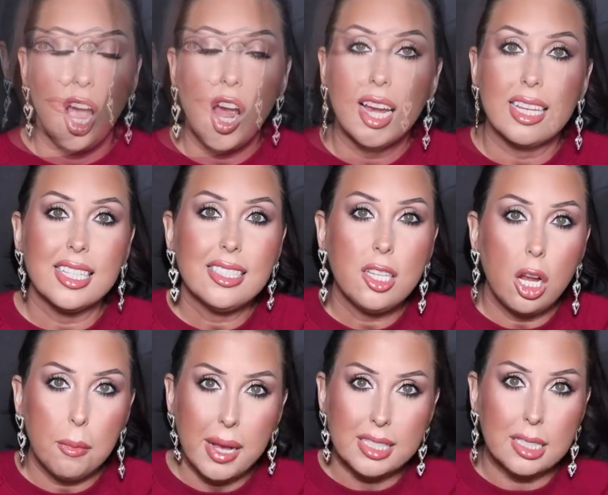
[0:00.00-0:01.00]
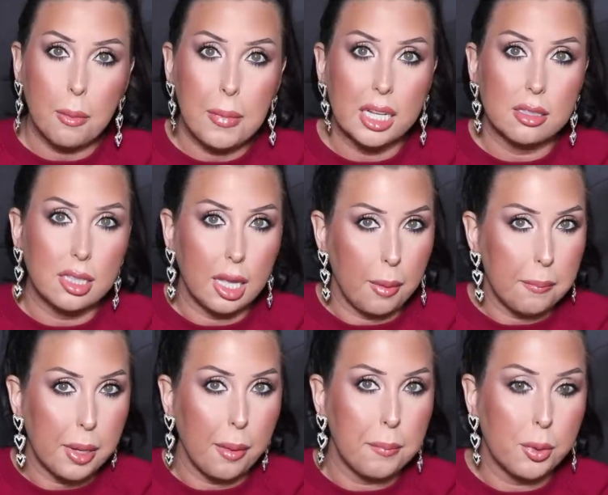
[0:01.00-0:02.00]
All right, let's talk about some
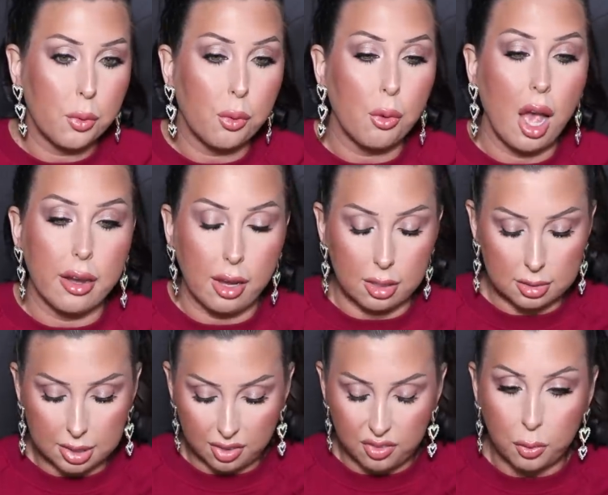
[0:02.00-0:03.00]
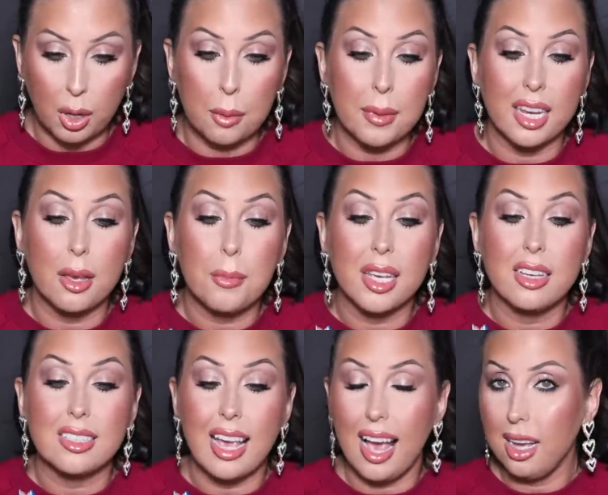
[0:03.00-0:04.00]
lip products for a minute,
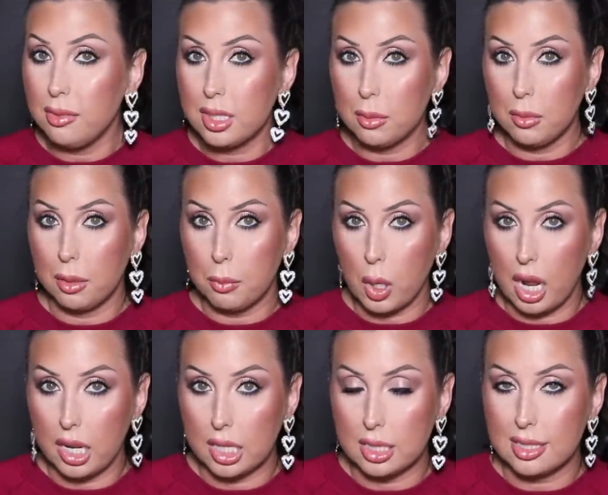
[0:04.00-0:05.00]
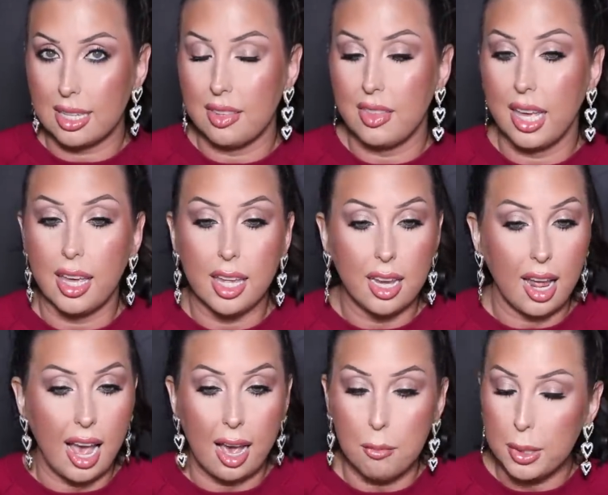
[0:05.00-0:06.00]
because I have some lip products that
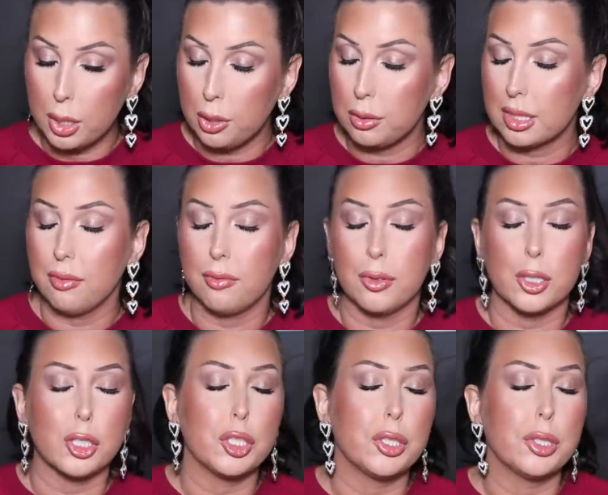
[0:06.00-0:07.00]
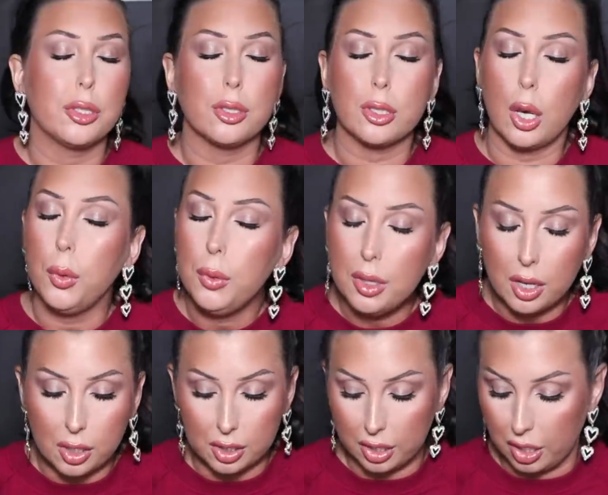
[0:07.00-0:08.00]
I've been using for so
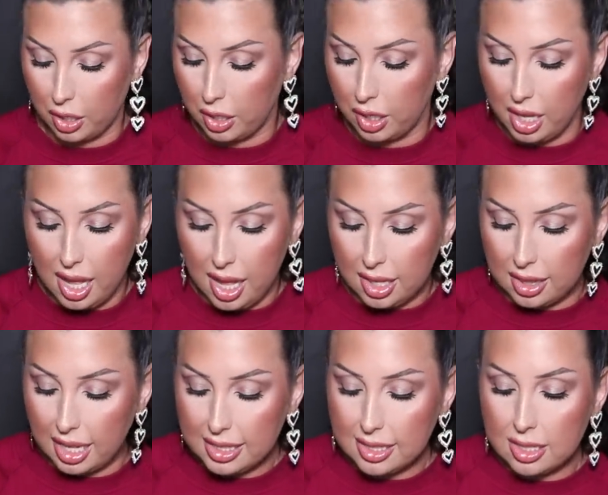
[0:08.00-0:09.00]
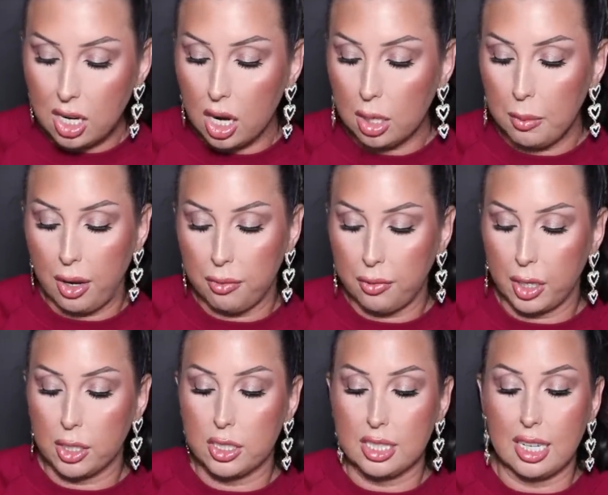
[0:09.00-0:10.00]
long, y'all. Let's talk about
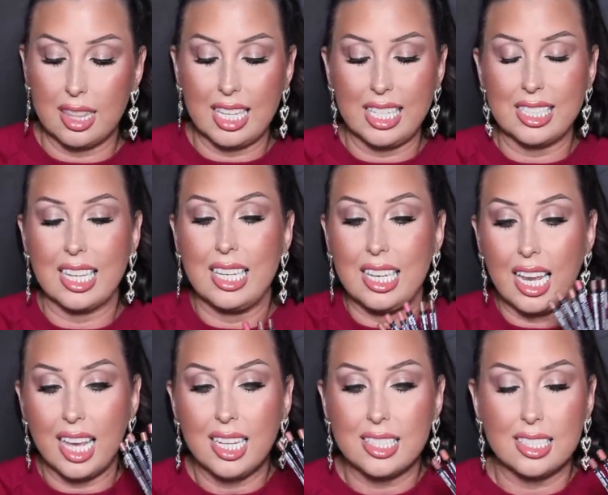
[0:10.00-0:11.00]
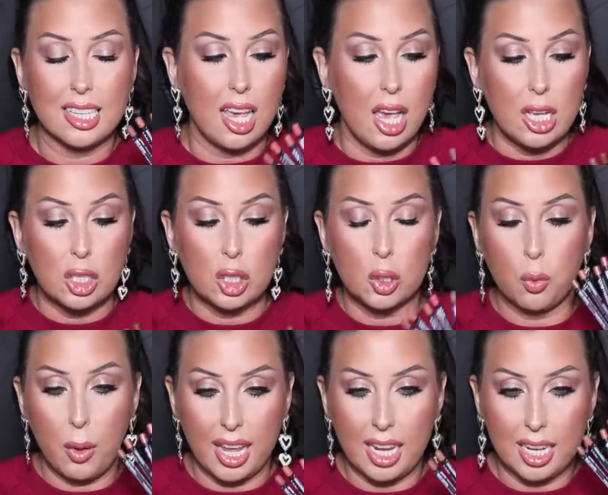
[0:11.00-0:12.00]
first these NYX
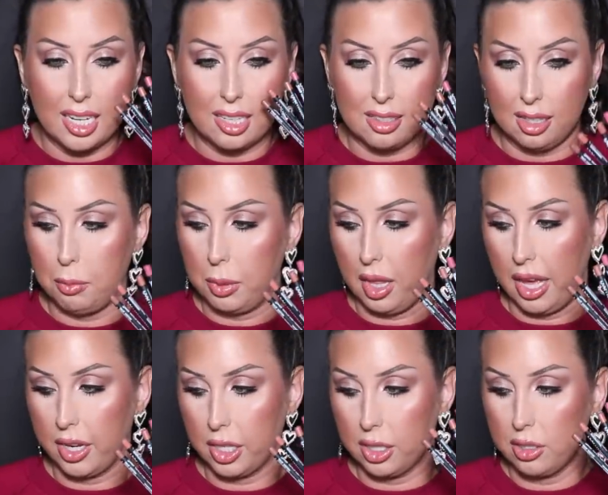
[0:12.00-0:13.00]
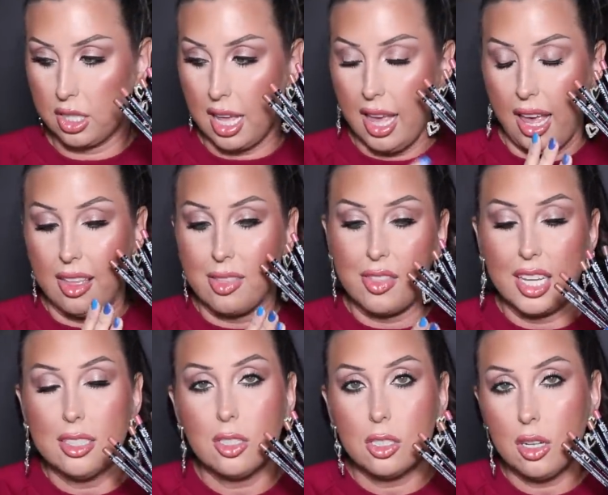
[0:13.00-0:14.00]
Suede lip liners.
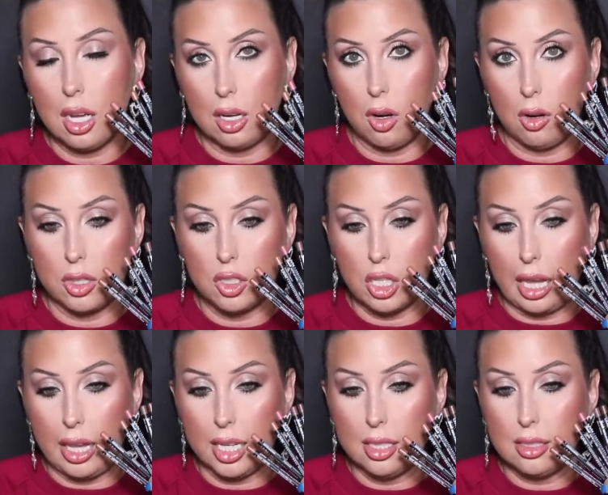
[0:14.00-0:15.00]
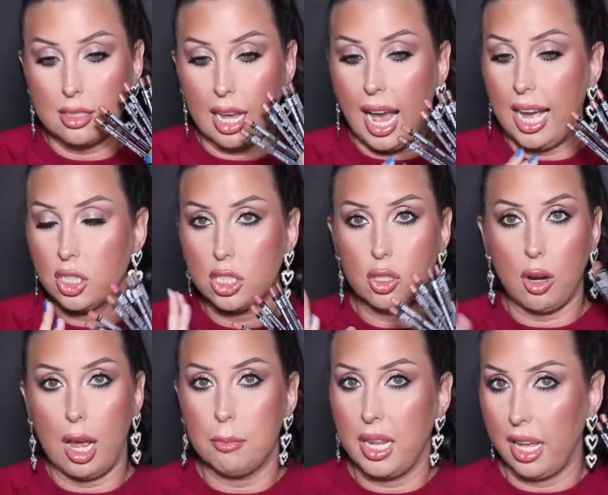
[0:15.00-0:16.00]
These are not all the shades. I just
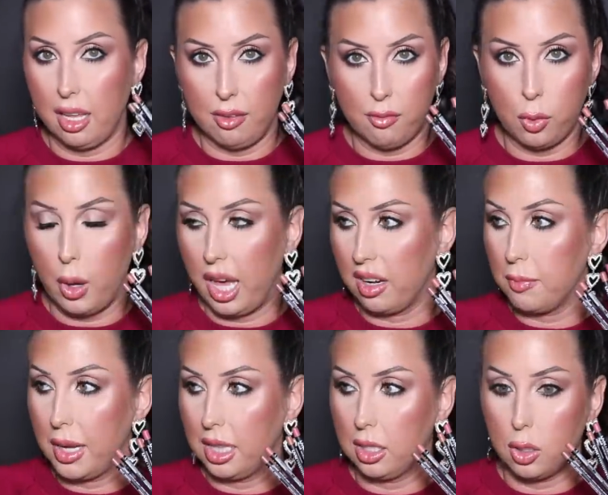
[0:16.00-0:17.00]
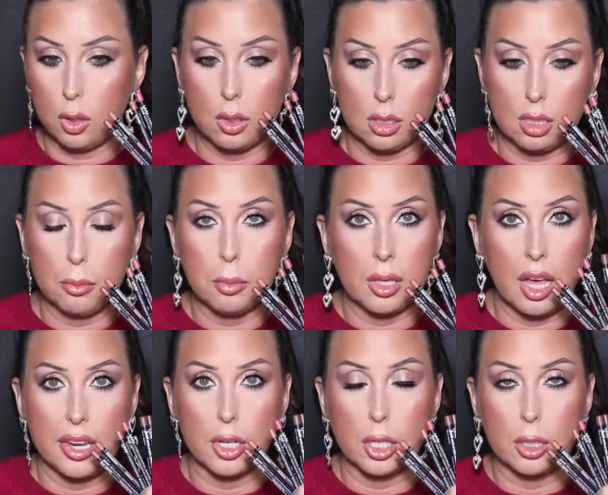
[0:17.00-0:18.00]
grabbed a handful out of my little lip
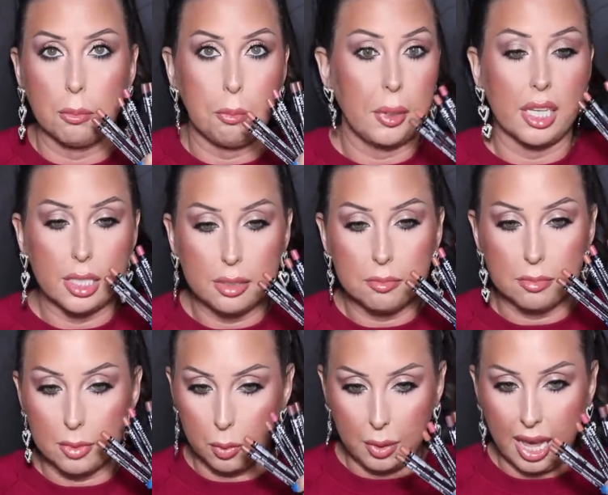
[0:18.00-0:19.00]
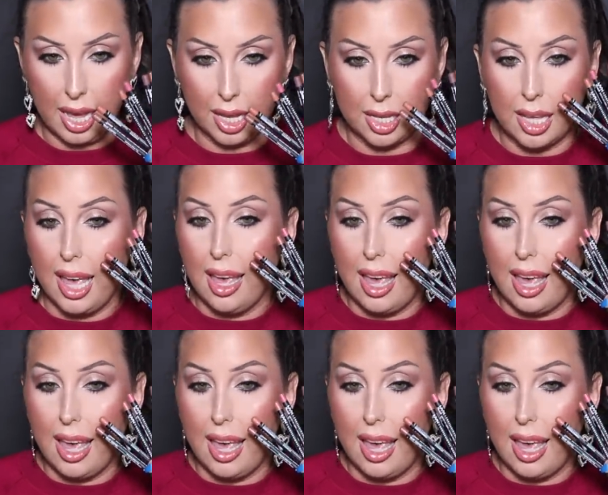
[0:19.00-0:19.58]
liner bin, okay?